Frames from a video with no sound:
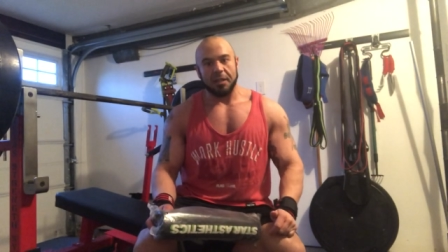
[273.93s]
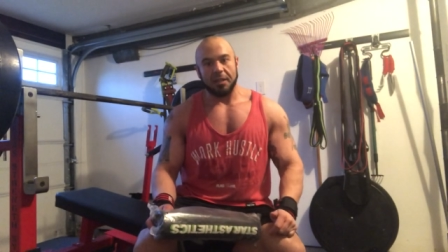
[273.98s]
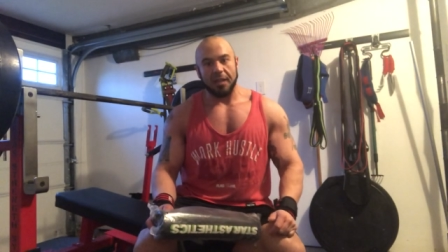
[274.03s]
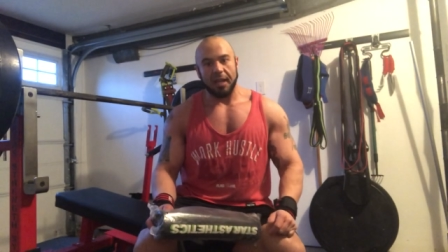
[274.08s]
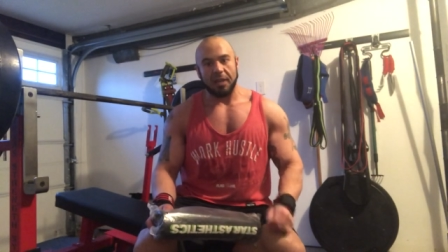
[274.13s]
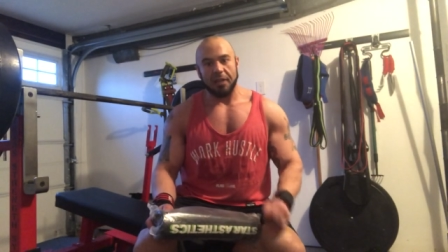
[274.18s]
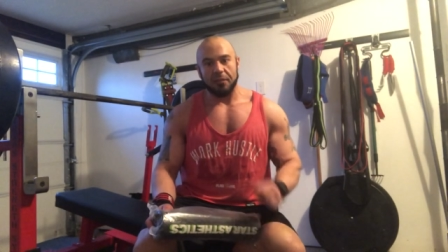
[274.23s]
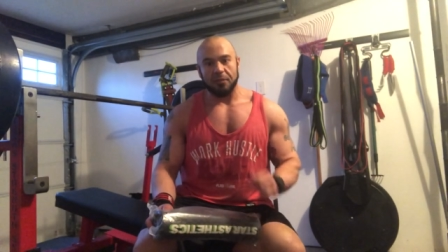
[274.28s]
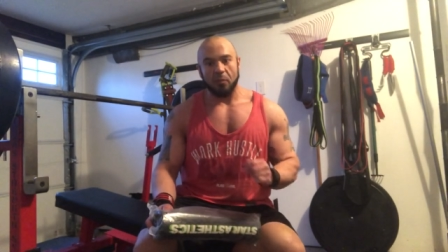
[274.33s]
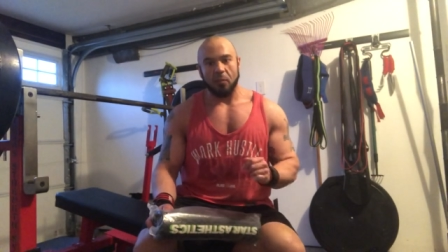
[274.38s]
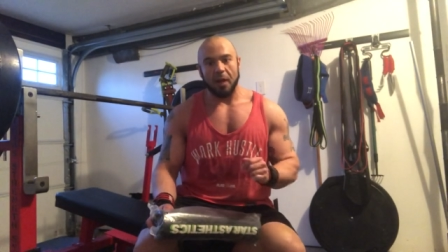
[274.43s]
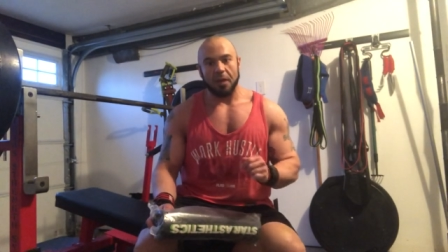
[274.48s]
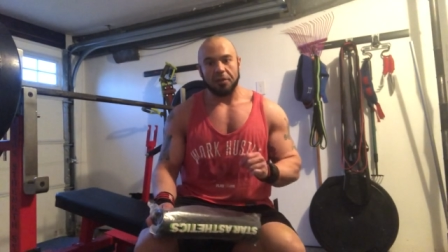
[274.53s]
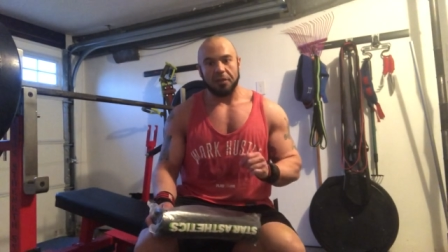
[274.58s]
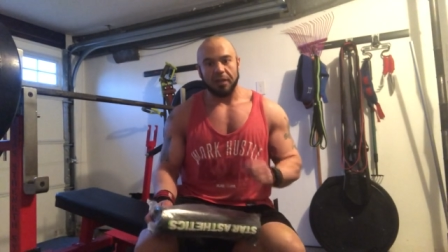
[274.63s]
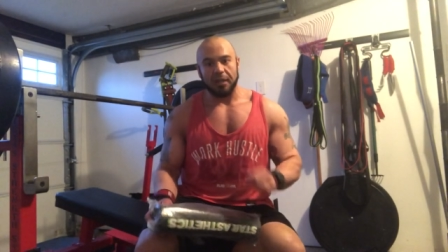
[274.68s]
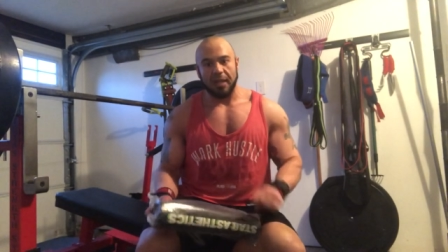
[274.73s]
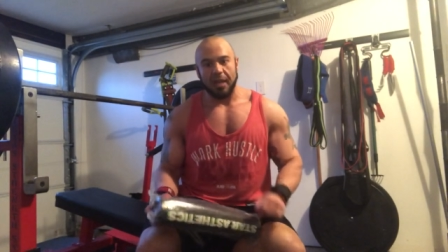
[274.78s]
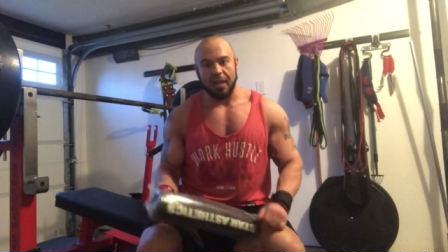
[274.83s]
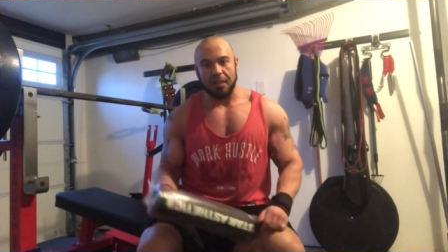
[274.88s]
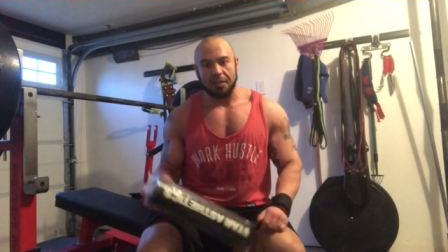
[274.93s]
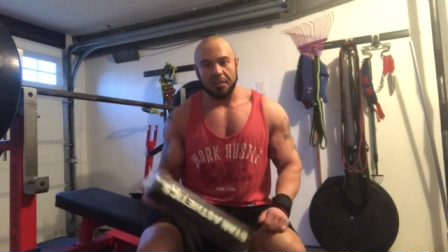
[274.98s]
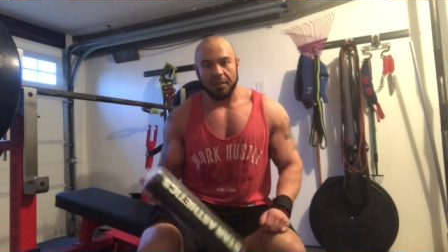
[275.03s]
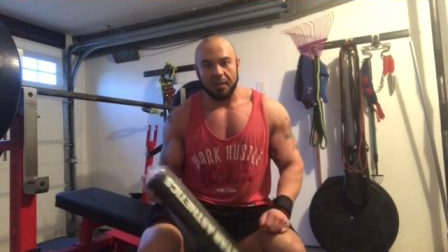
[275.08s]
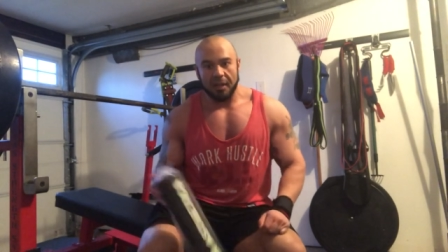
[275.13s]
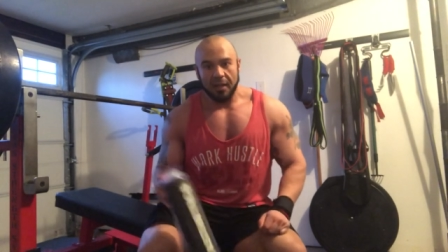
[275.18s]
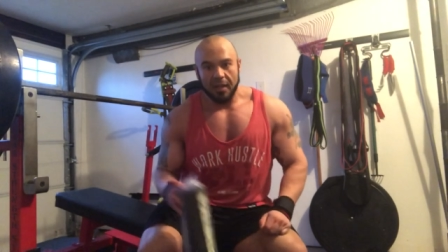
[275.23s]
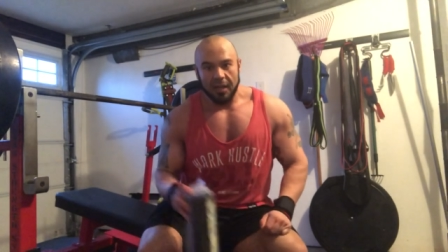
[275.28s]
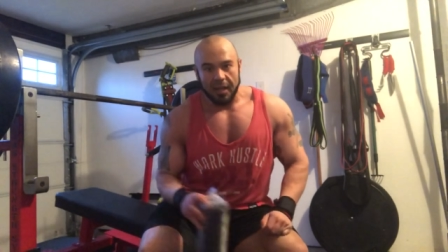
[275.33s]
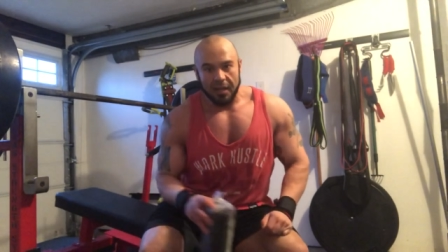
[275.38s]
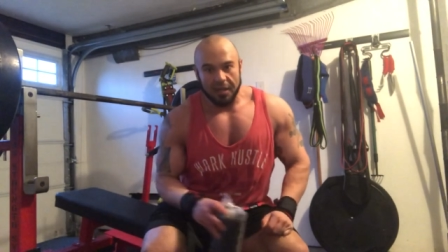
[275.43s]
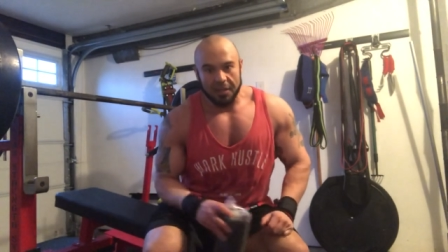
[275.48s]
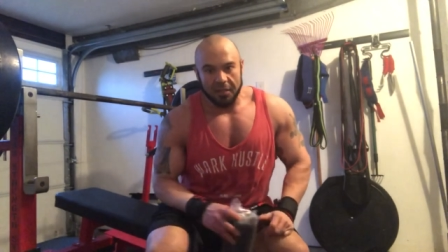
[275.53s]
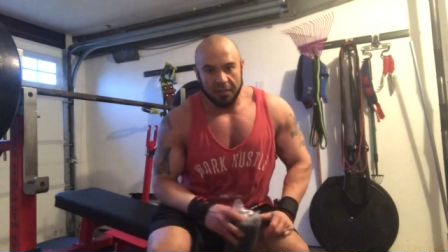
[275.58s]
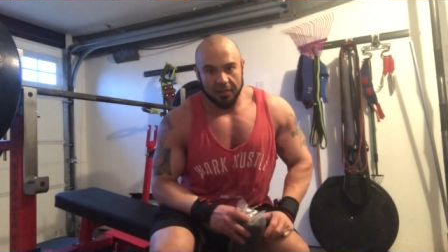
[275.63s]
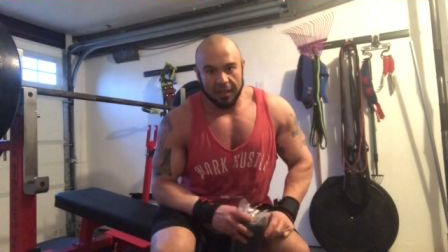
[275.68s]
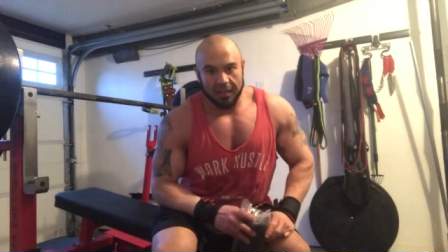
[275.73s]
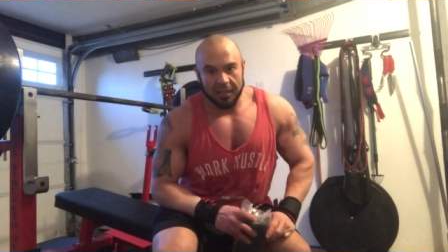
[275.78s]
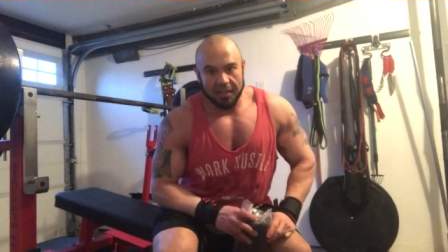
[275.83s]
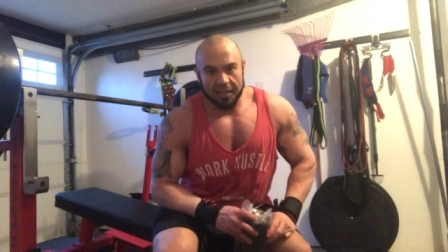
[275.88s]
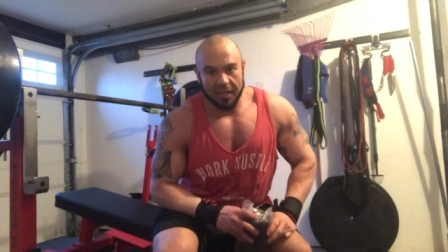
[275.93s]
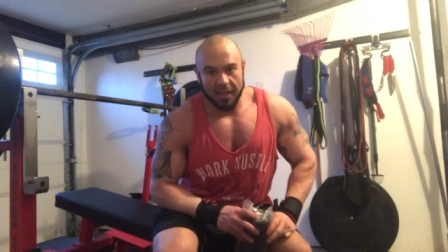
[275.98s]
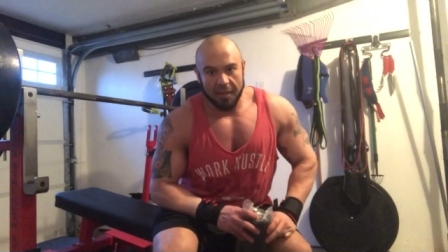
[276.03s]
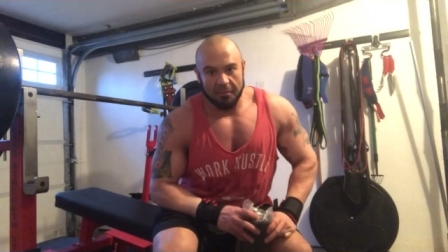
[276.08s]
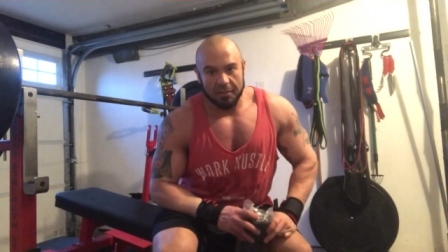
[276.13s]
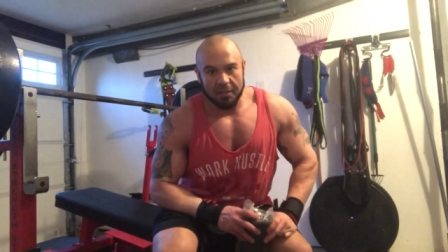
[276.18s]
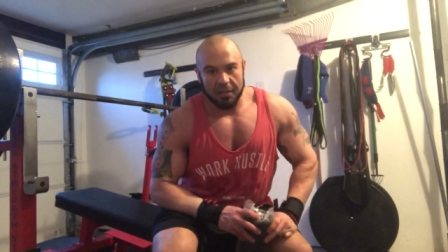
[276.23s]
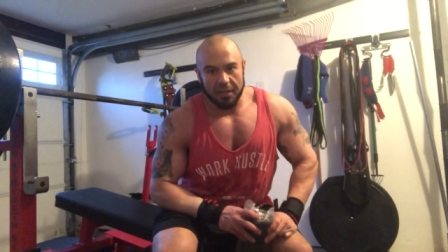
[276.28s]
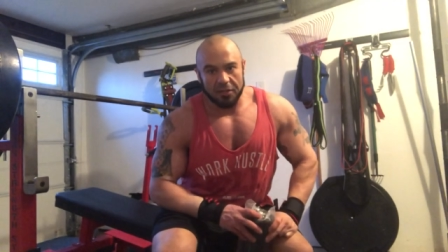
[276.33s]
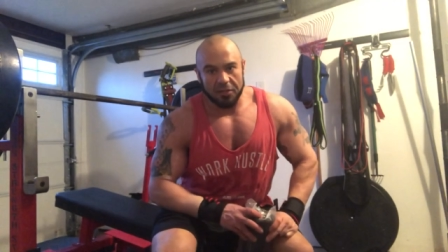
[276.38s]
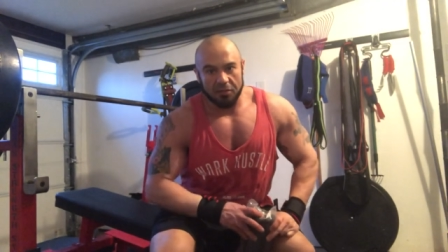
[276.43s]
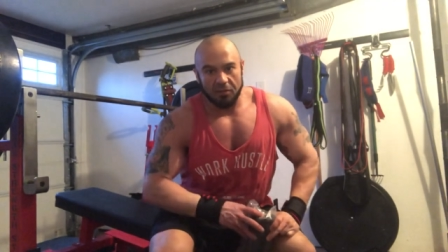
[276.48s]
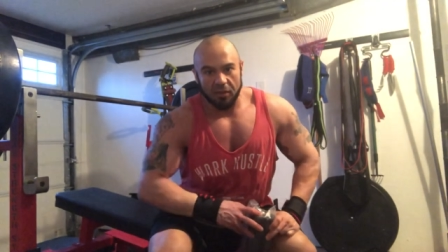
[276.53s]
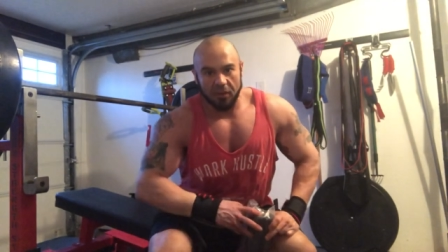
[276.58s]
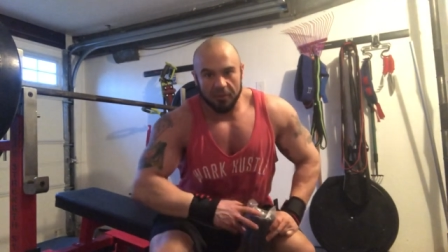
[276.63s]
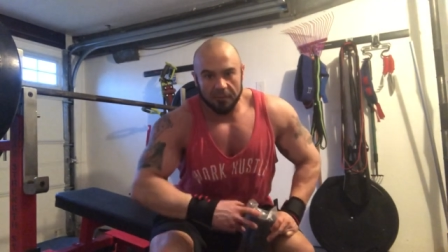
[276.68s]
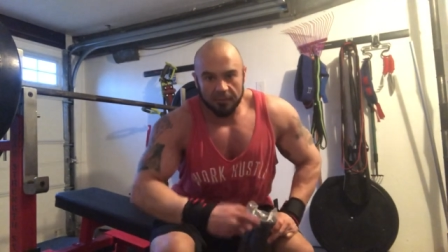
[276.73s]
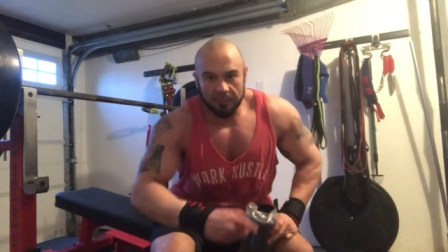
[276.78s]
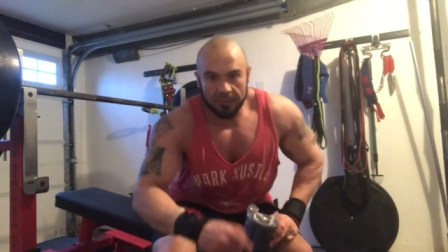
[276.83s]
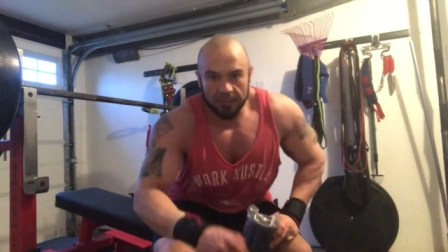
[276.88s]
Thanks for watching, guys. Until next time, stay strong.